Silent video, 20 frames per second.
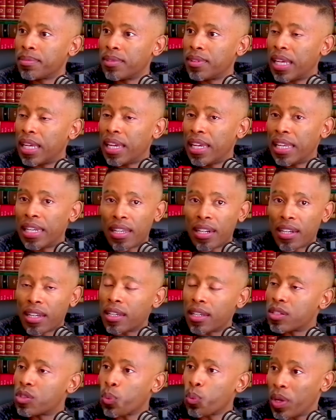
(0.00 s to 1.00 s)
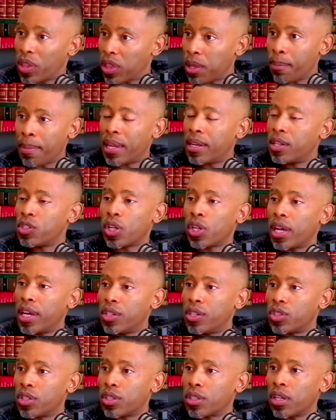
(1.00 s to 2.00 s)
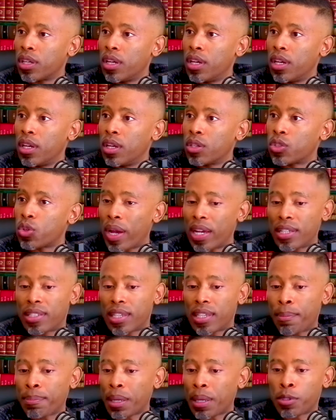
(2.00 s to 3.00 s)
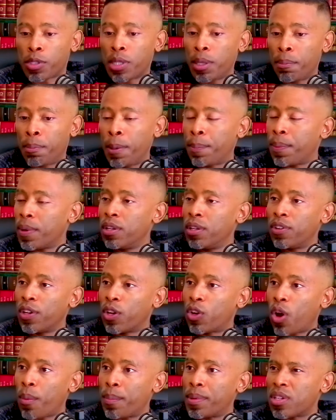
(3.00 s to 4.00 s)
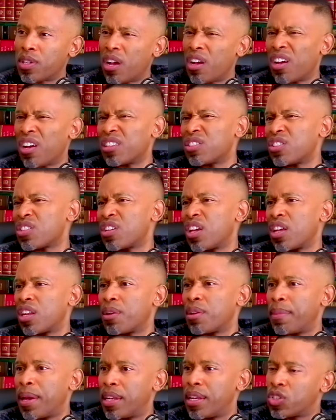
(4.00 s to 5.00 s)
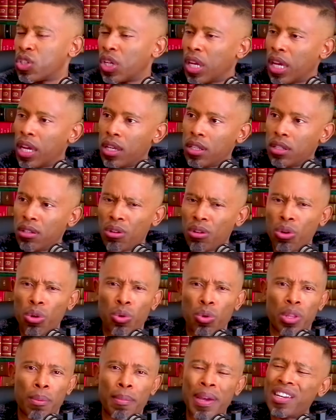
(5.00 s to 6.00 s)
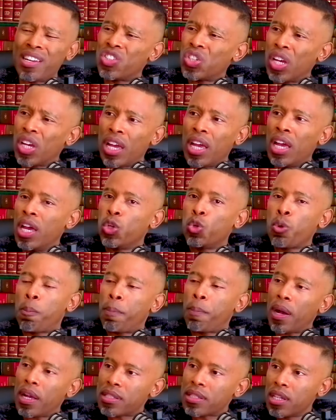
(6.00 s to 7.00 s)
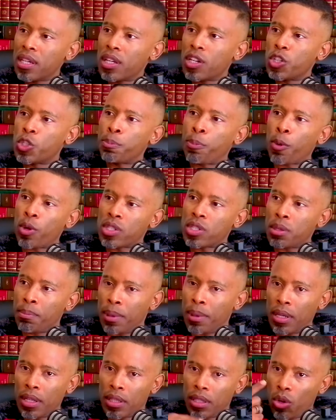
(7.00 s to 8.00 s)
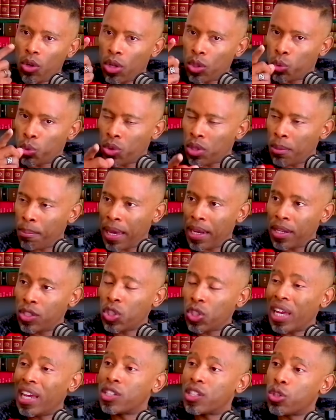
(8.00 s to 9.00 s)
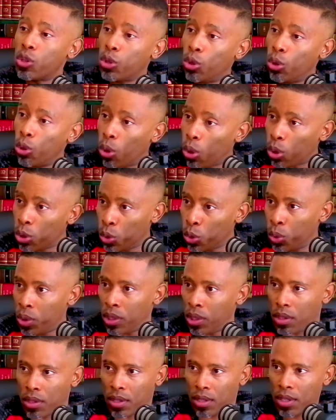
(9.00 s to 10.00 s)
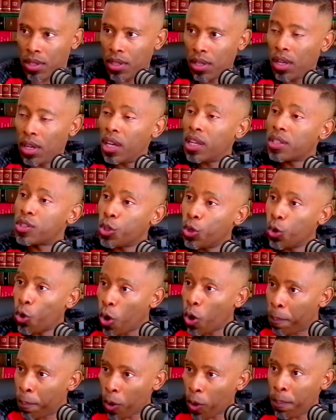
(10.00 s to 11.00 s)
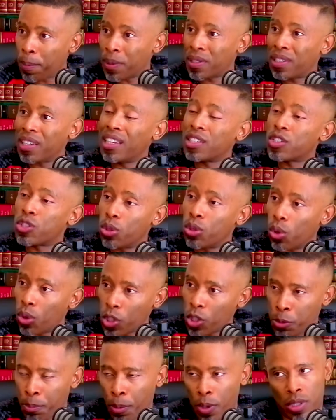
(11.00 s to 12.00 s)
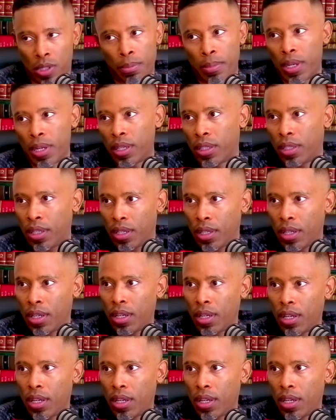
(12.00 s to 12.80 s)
They're in arrears with the managing agent. So I sometimes see people leaving comments, ah, I'll just get a managing aid. No, the managing, you're passing responsibility onto the managing. It's your unit. It's your property. It's your responsibility.